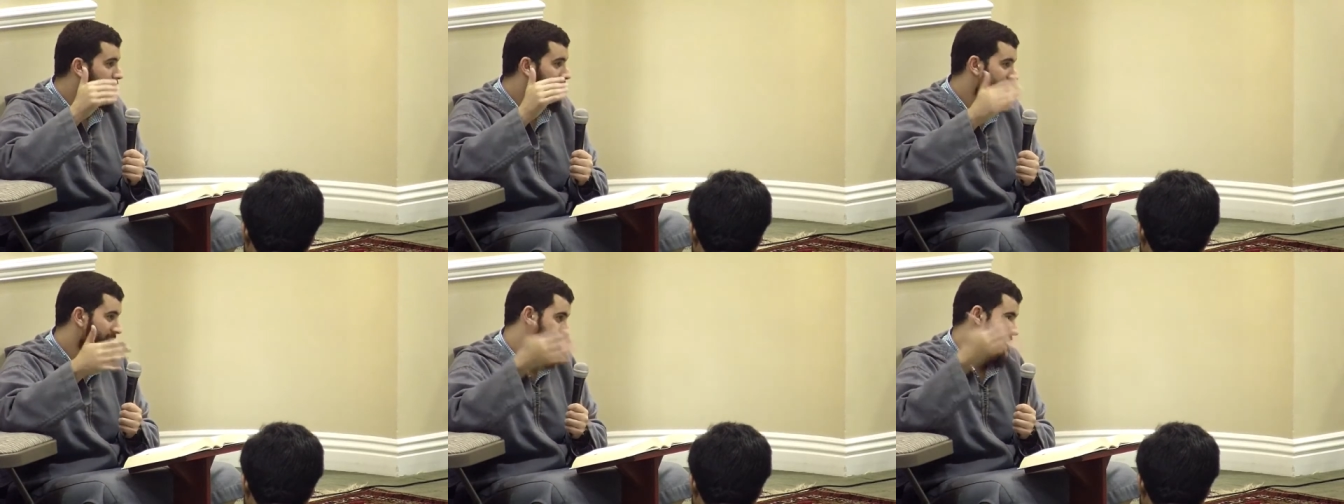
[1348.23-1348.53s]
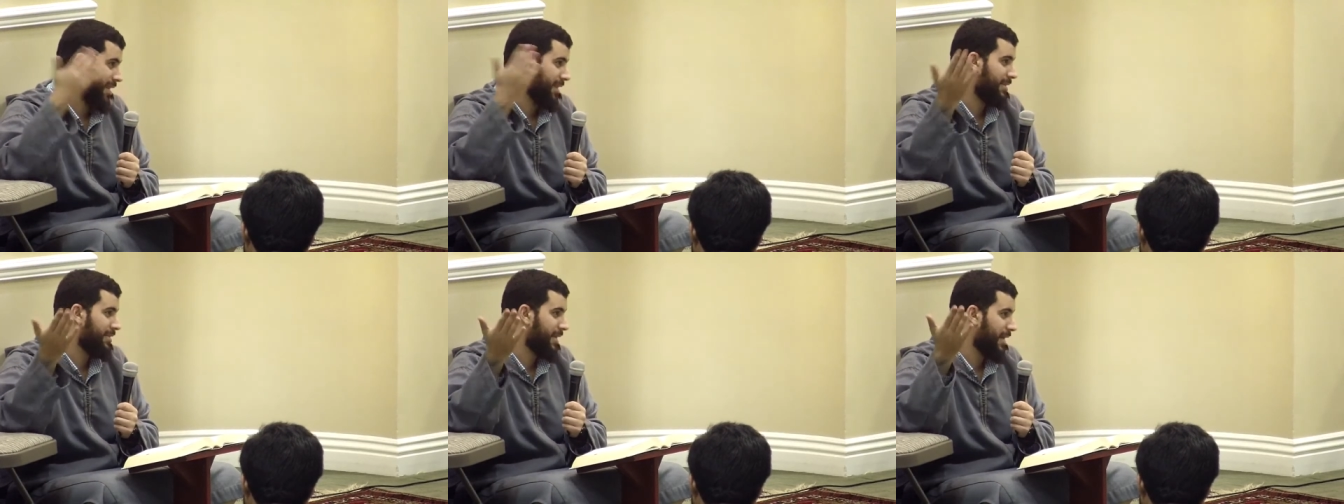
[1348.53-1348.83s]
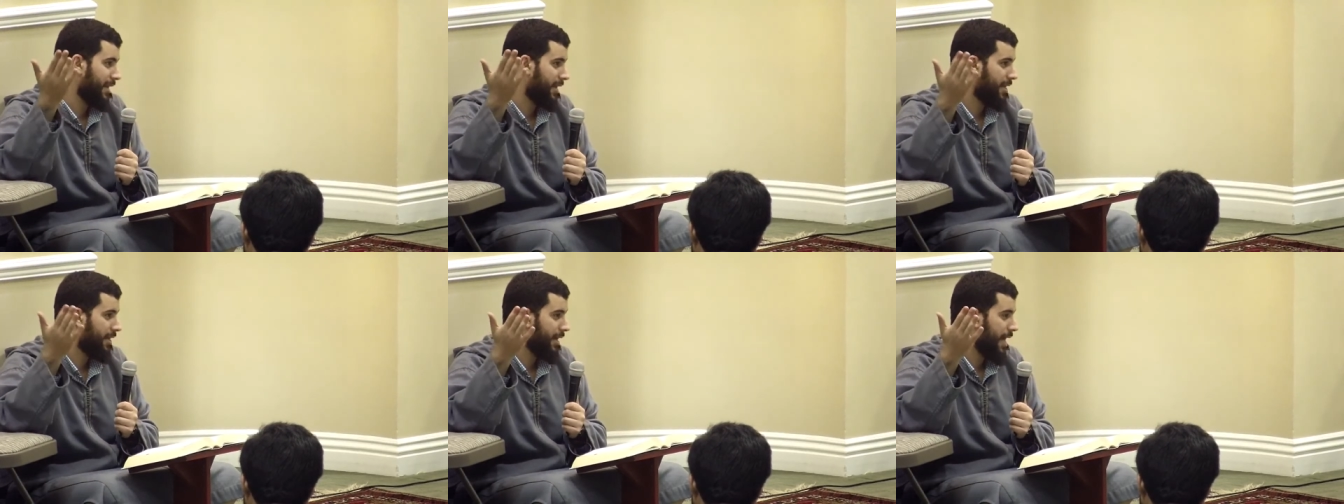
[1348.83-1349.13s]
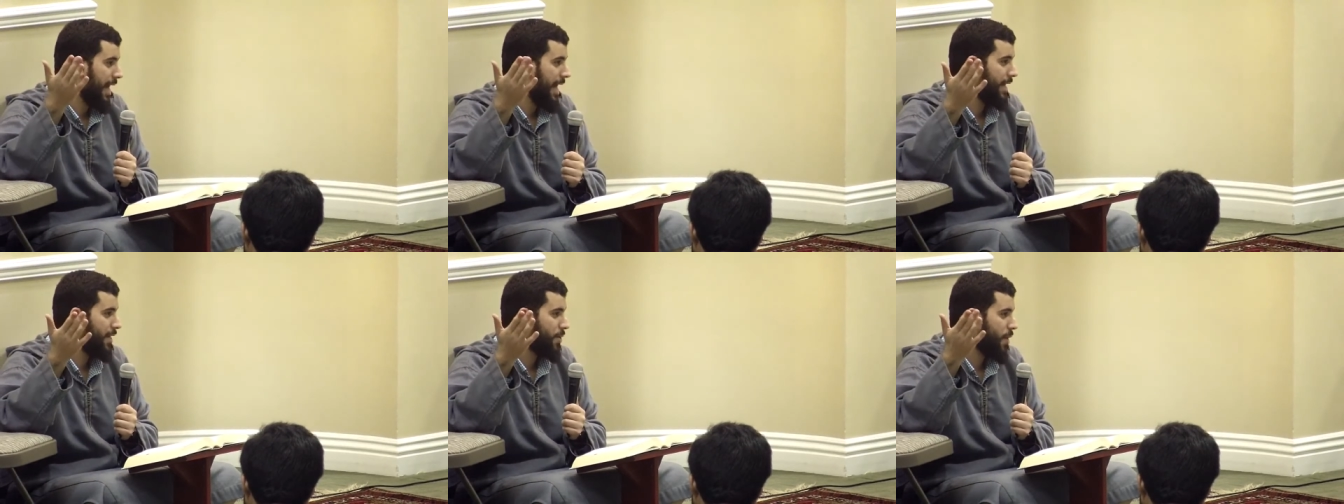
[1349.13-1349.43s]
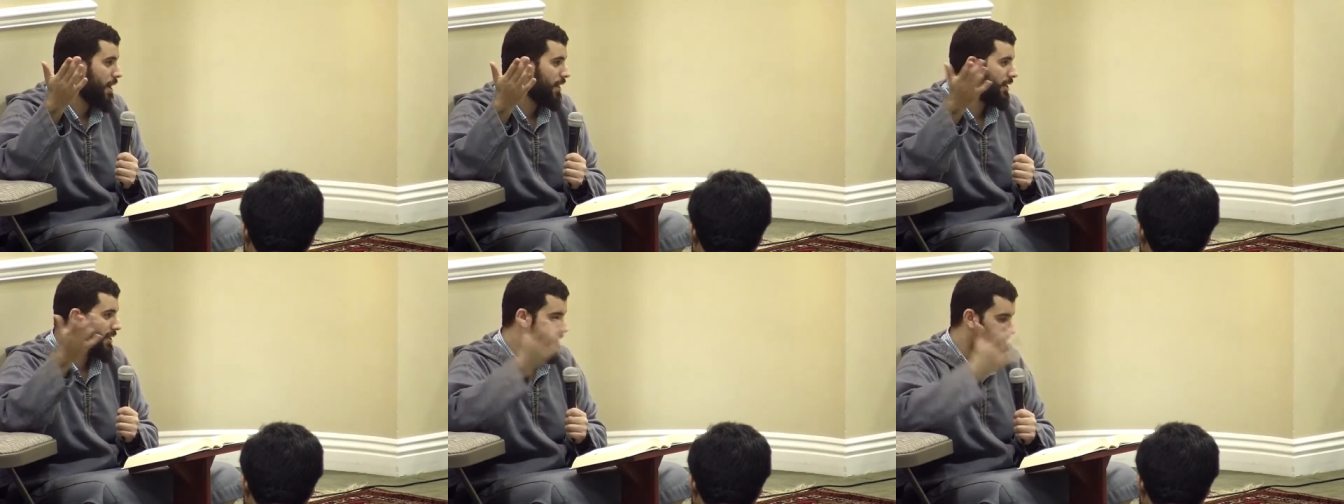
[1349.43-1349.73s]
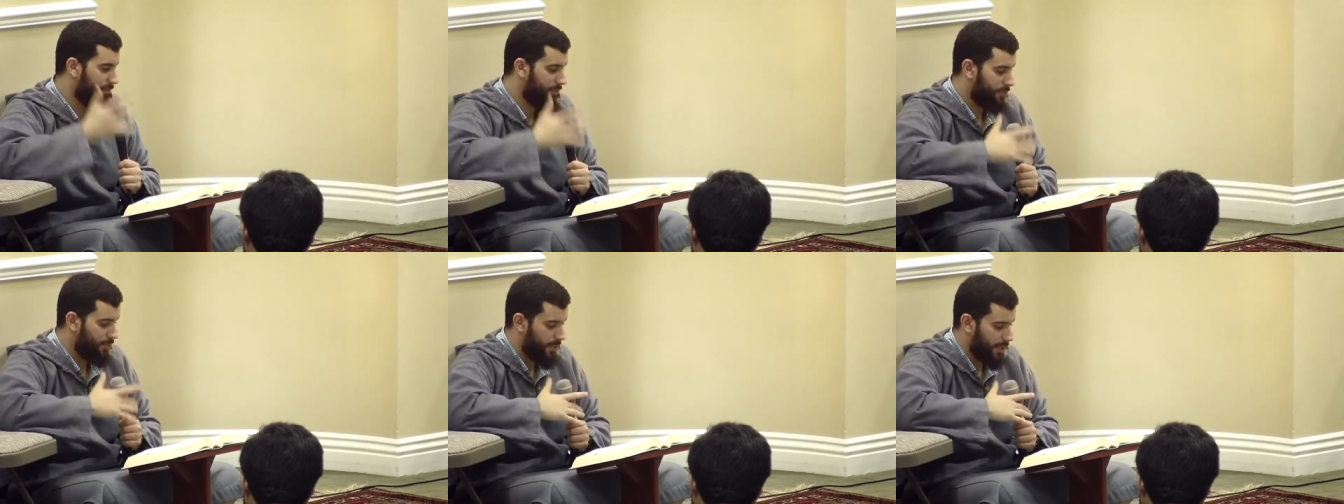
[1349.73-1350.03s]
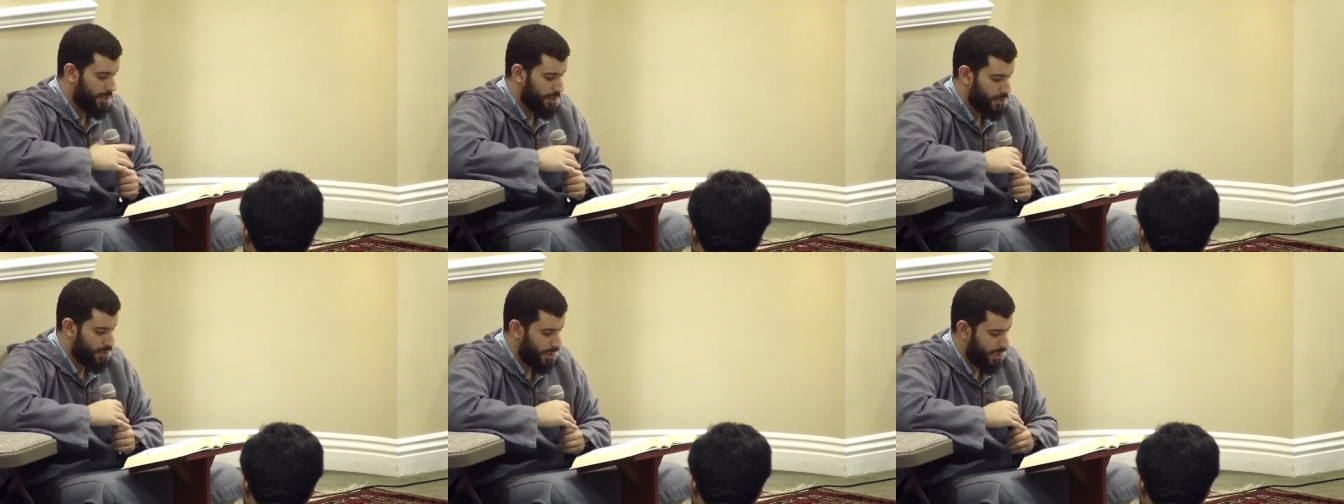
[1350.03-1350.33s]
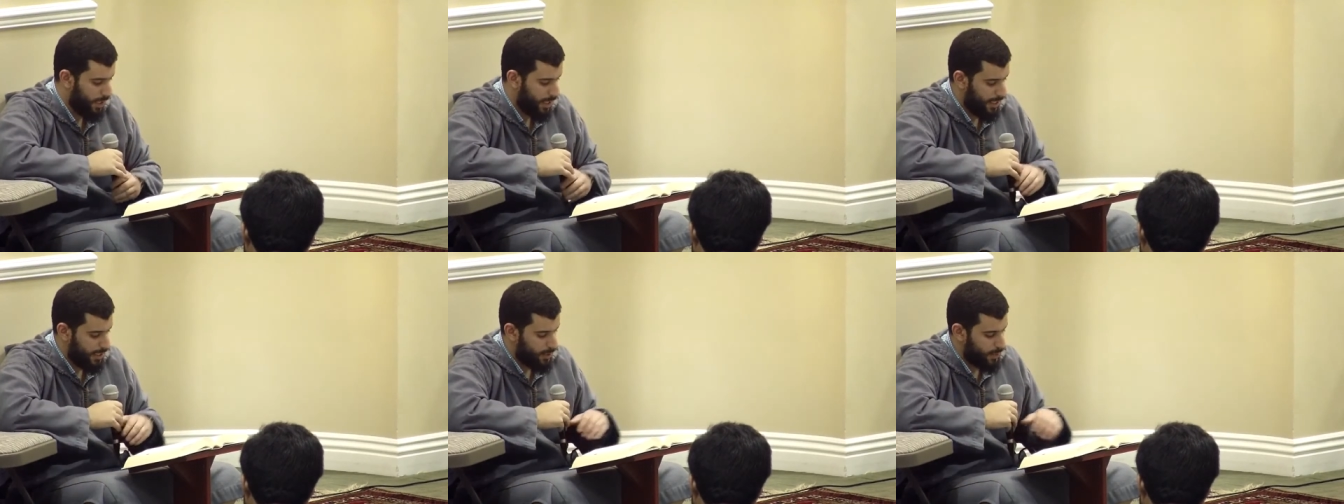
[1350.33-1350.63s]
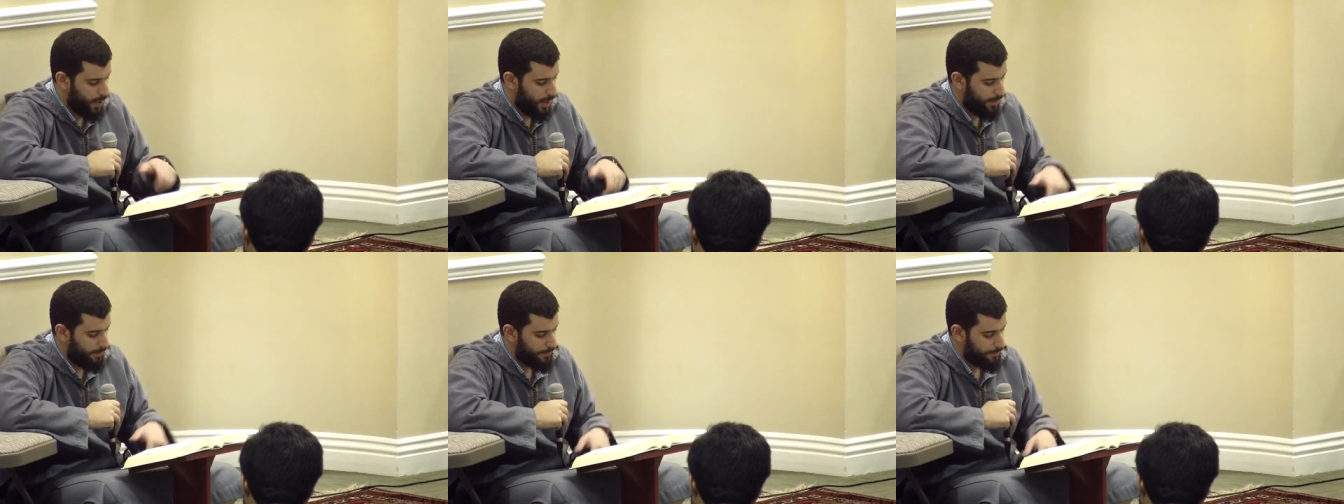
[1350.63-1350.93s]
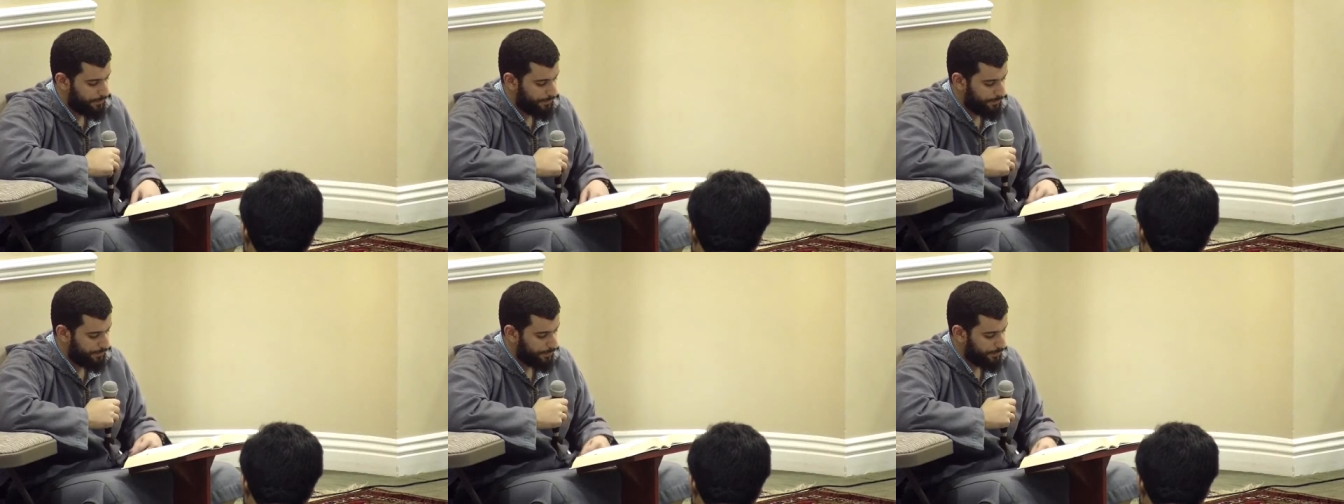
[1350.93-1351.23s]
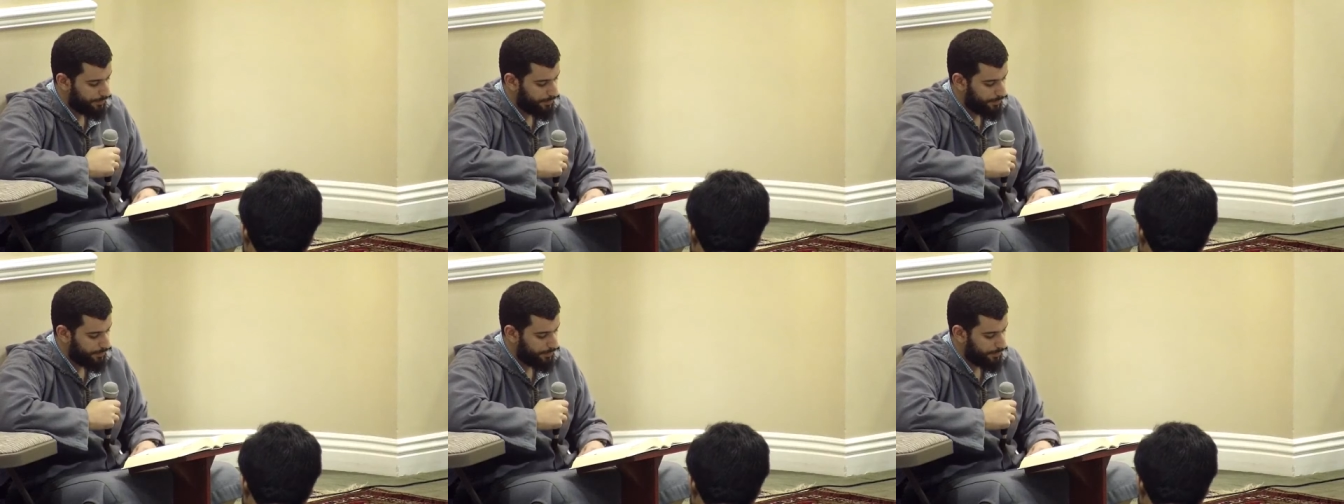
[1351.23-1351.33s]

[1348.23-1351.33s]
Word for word: Not only that, it's like high quality food and drink as well.